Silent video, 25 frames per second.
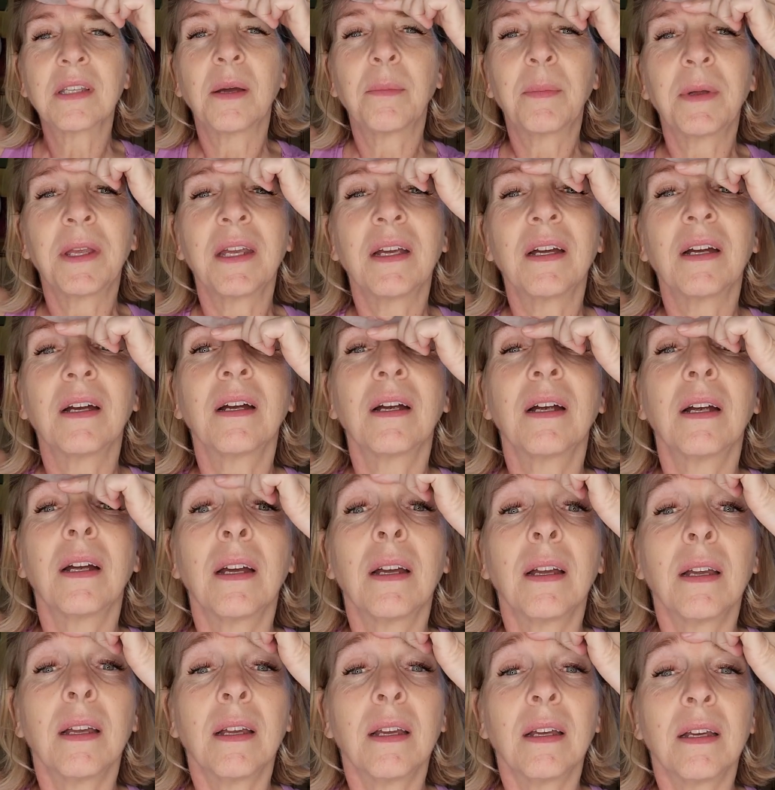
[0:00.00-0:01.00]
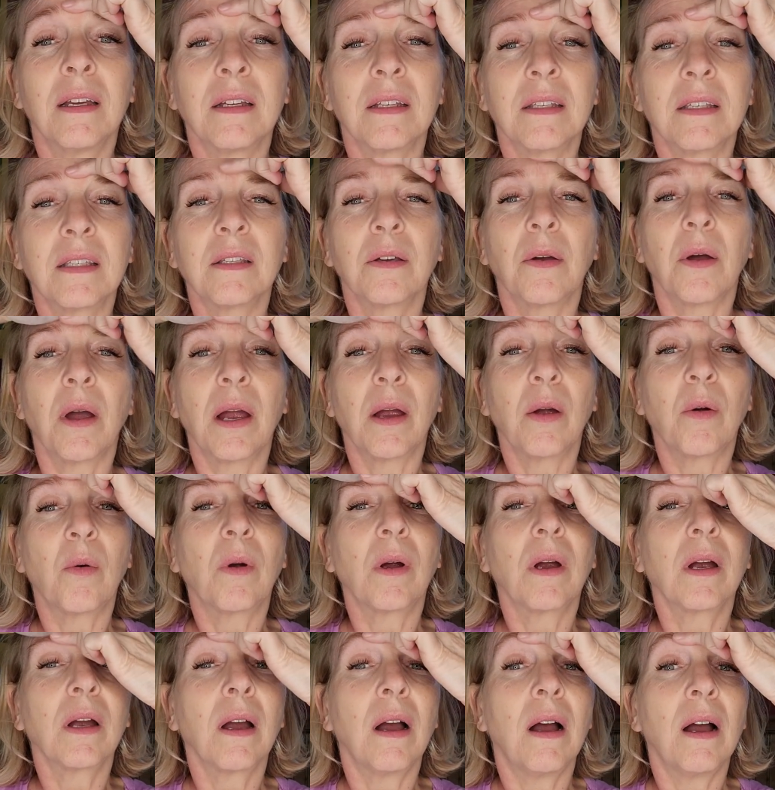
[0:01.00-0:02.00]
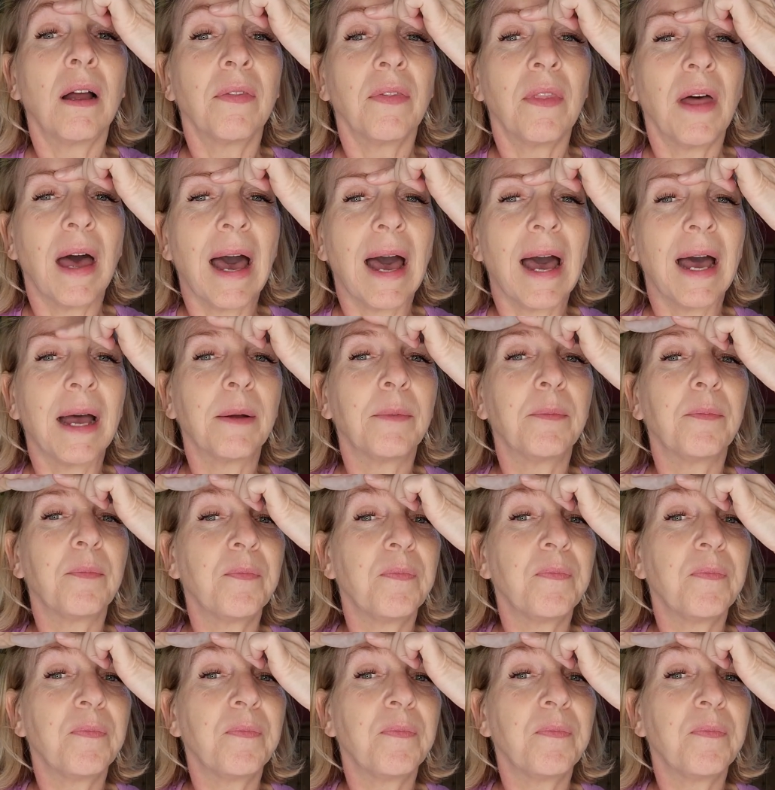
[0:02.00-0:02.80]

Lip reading: up here, so I work on that.